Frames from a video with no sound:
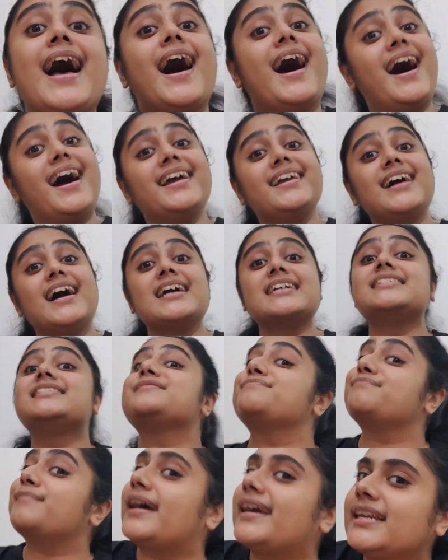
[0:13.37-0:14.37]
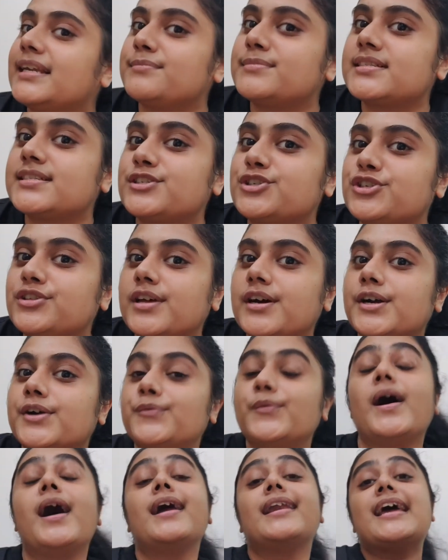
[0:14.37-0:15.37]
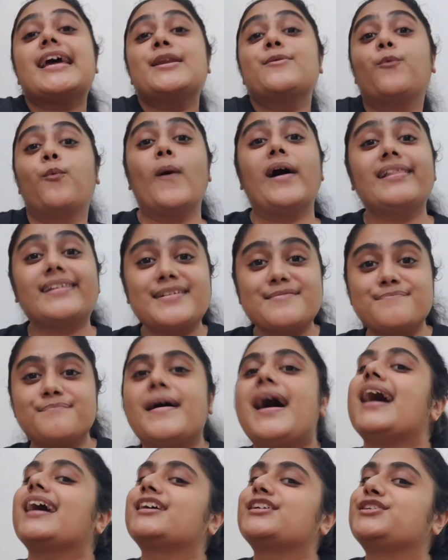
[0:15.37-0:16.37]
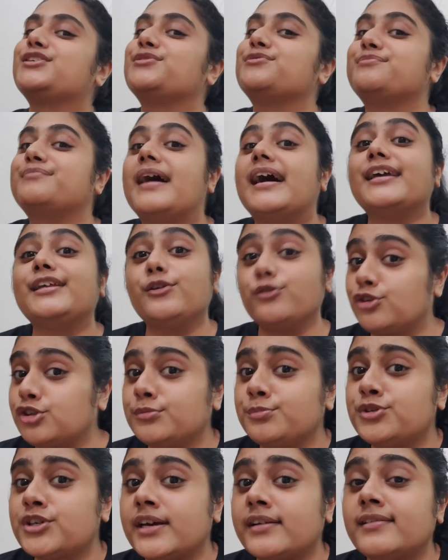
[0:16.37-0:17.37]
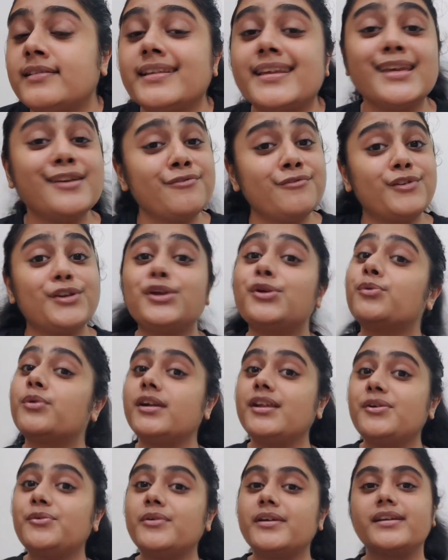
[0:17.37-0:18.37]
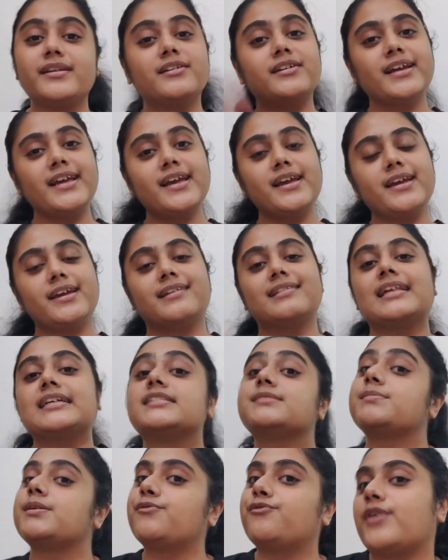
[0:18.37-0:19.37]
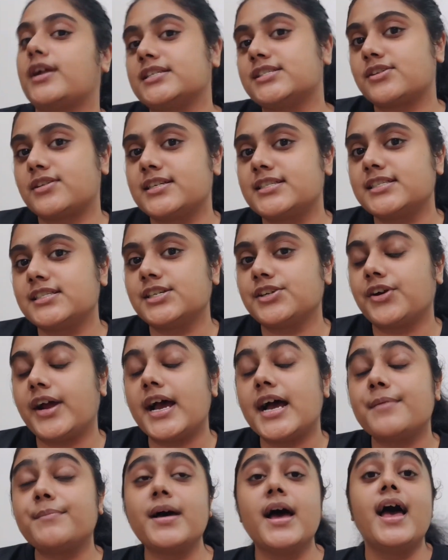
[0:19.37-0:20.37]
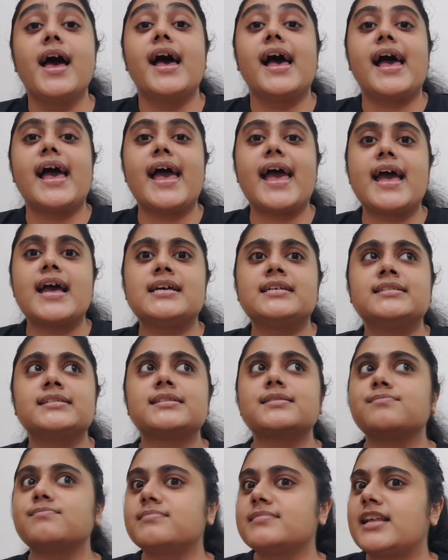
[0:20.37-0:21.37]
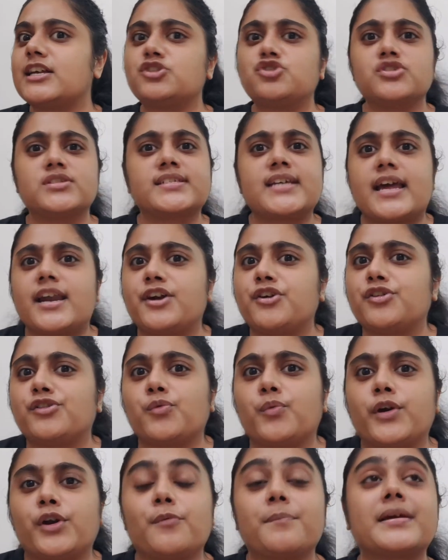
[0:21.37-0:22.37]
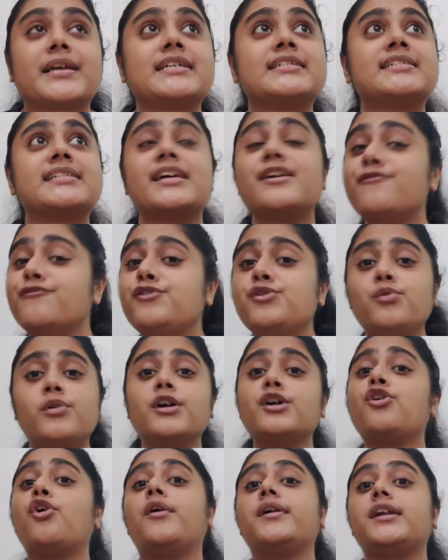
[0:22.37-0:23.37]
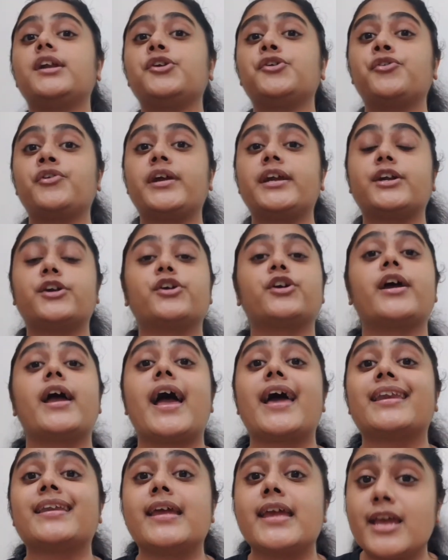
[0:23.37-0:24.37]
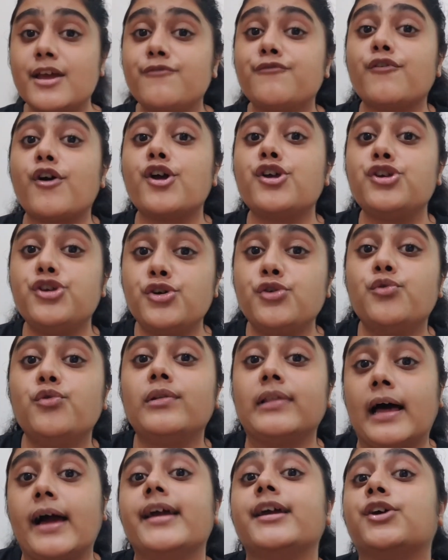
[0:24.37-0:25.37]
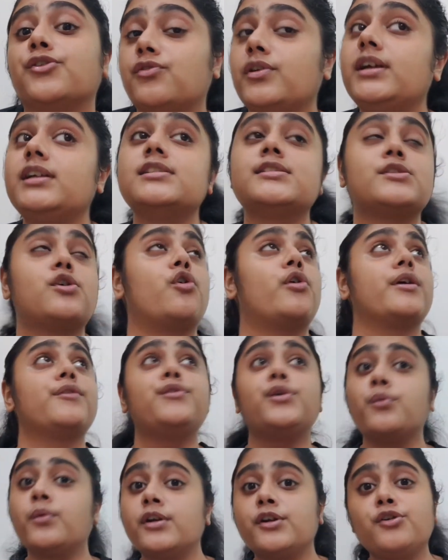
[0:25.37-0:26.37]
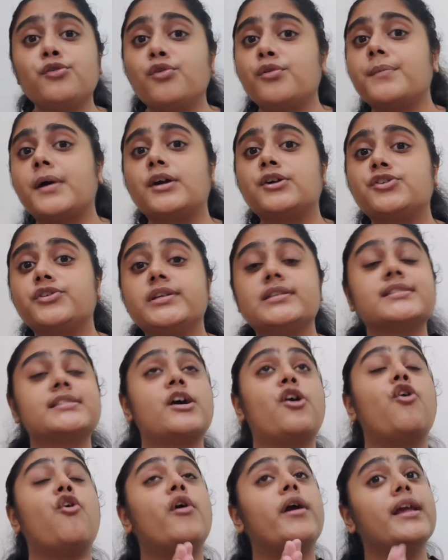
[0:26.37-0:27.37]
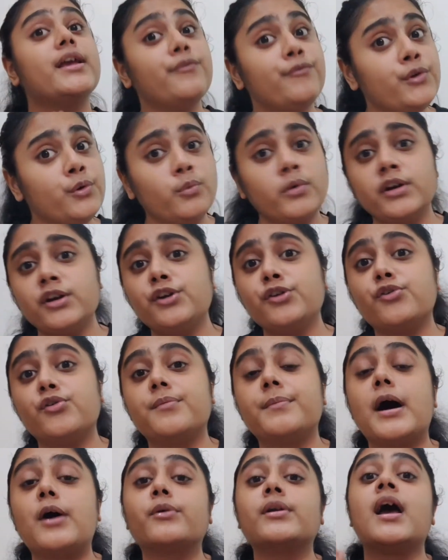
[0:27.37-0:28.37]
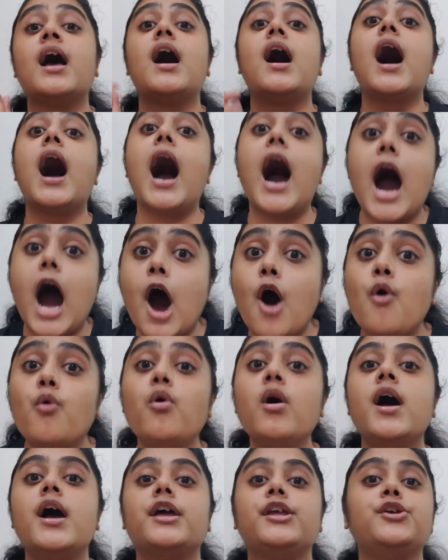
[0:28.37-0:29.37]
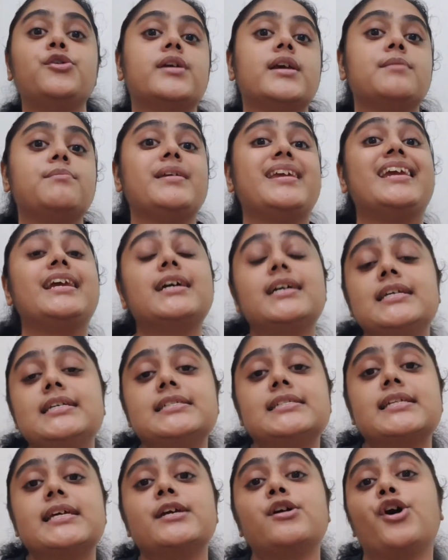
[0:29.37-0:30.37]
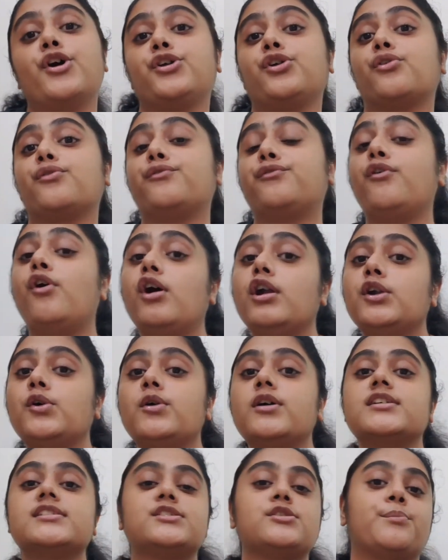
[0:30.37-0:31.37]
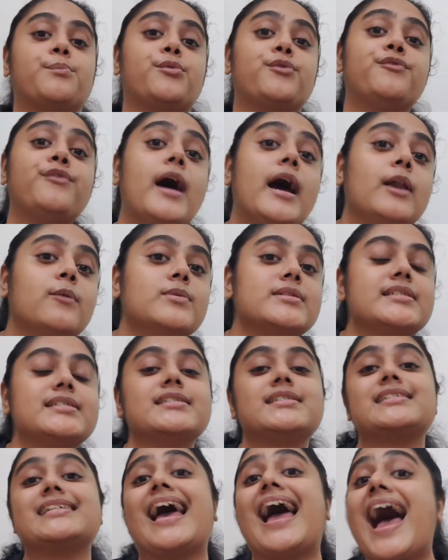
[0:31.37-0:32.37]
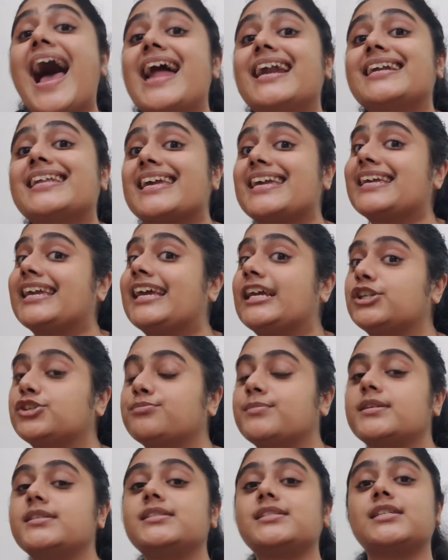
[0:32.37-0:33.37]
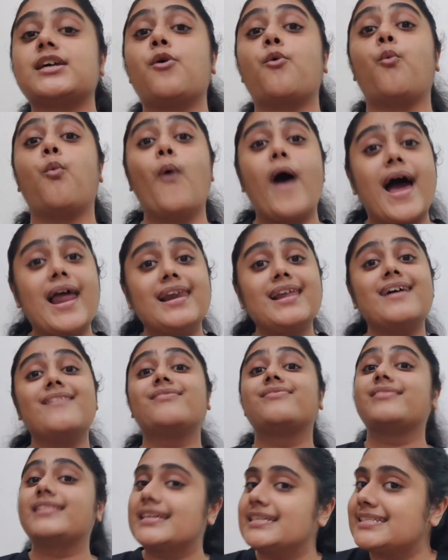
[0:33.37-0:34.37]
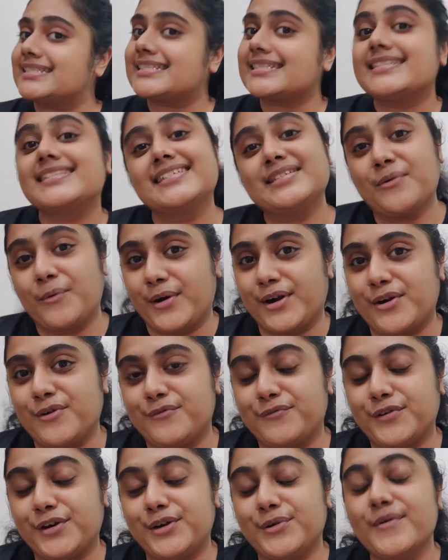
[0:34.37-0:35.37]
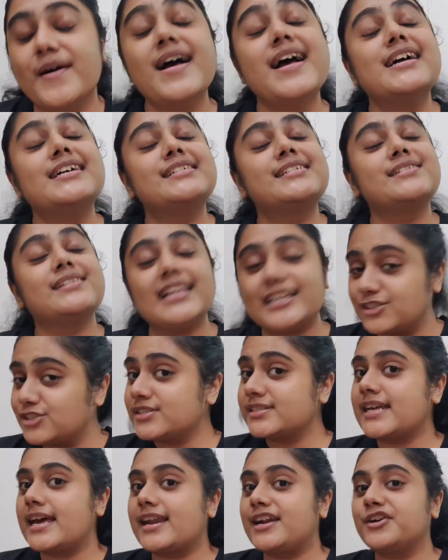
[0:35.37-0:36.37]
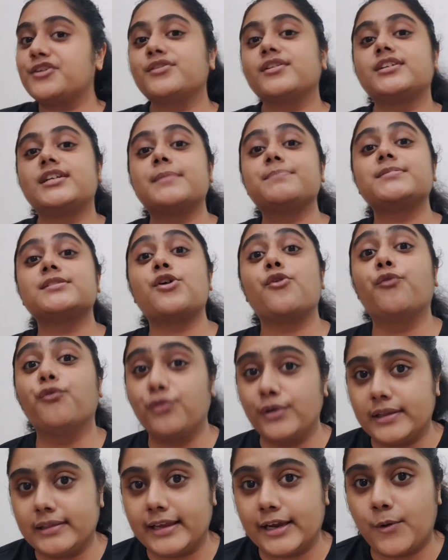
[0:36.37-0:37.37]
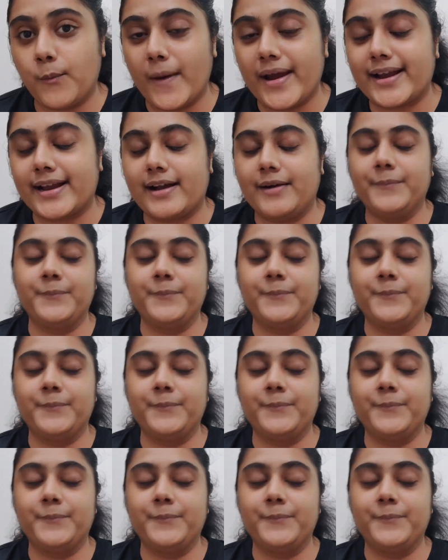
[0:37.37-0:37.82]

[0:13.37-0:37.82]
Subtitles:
Hi guys, my name is Nishita Agarwal and welcome back to my YouTube channel. If you are new here, hey, let's be friends on Instagram and let's just get into the video. Because if you are a content creator and if you like Reels, or if you want to know about Reels, or if you want to know about how you can be increasing your followers, your profile visits and engagement, well, this is the video for you. So let's just get into the tips really quick.